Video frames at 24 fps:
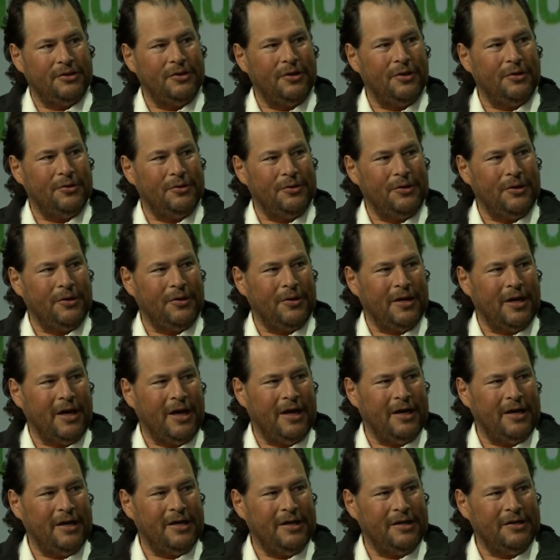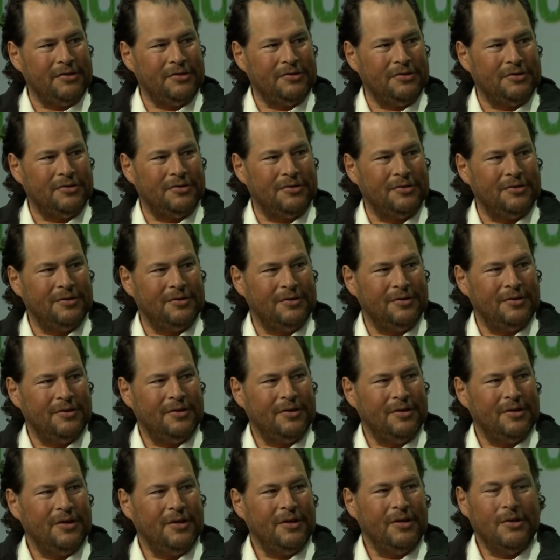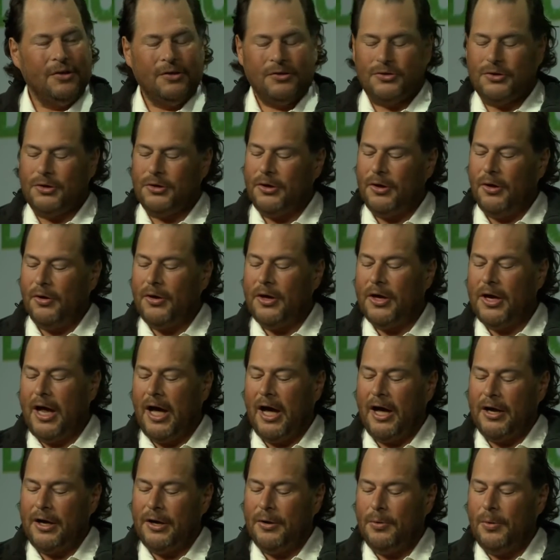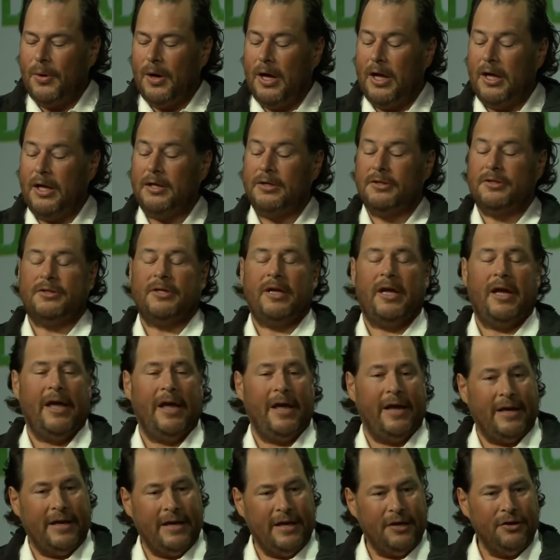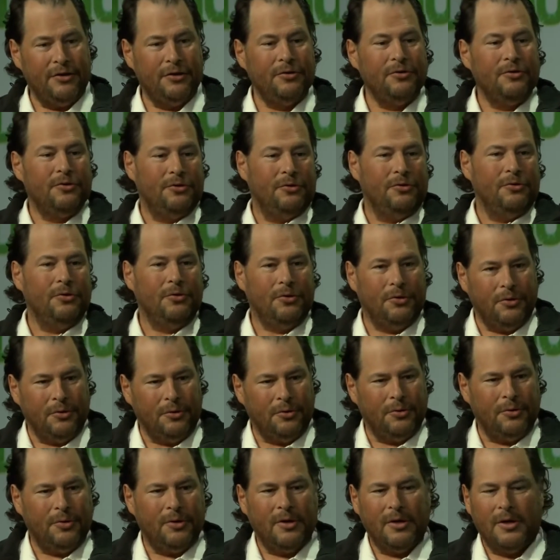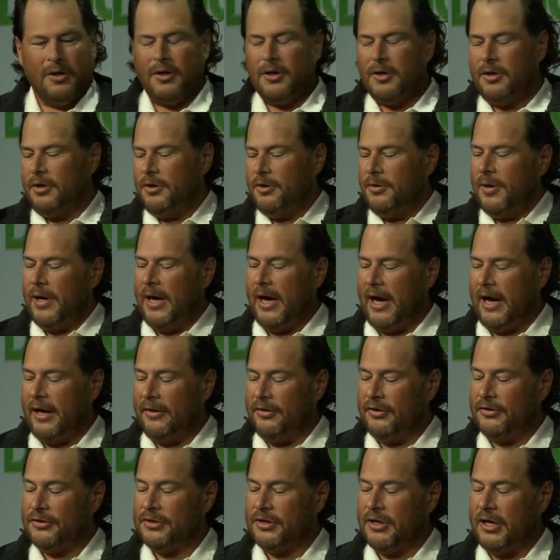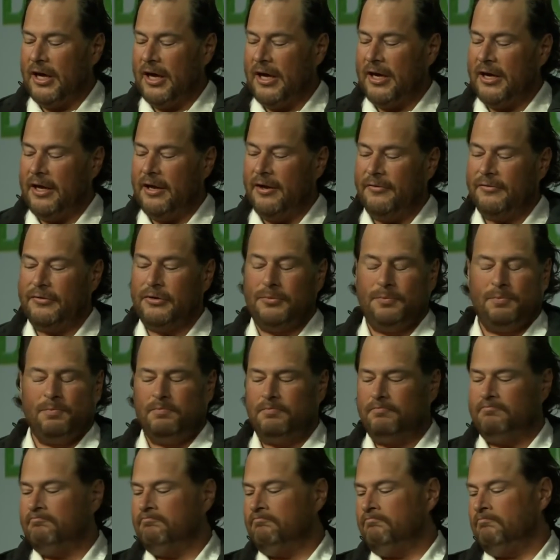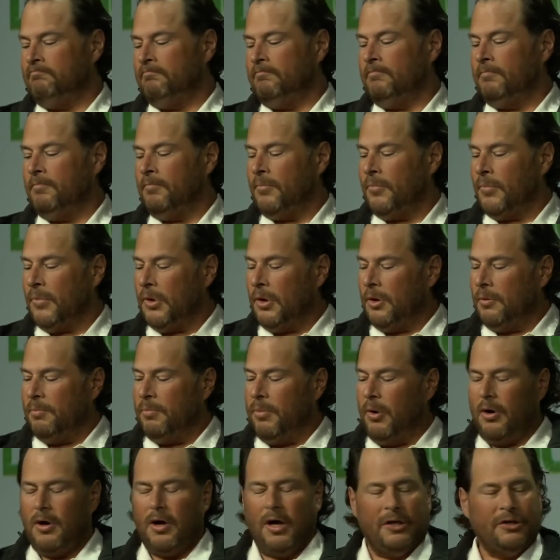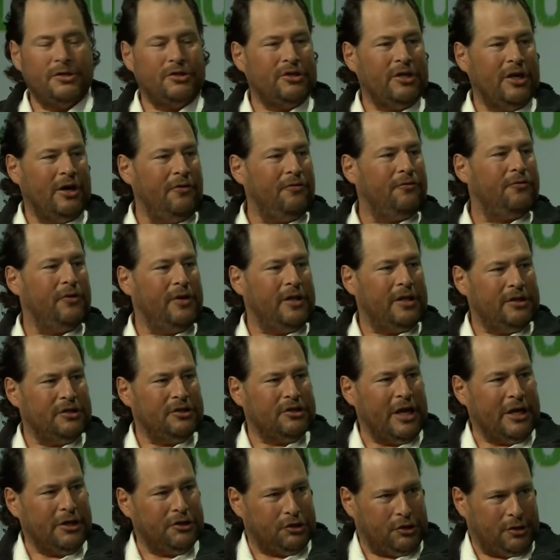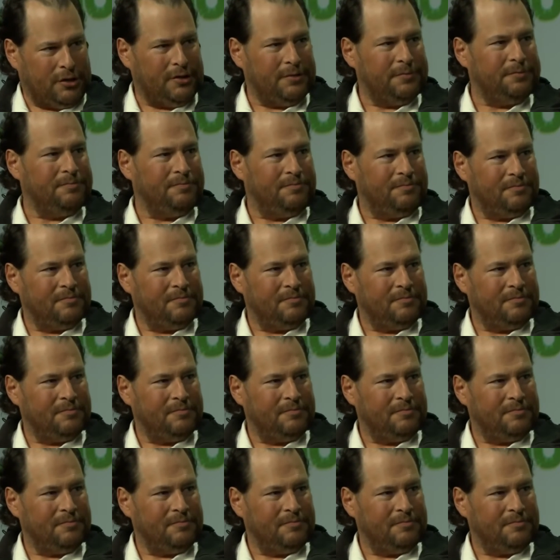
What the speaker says: you know who Yogananda is? So Yogananda was a Hindu guru who had this kind of book on self-realization.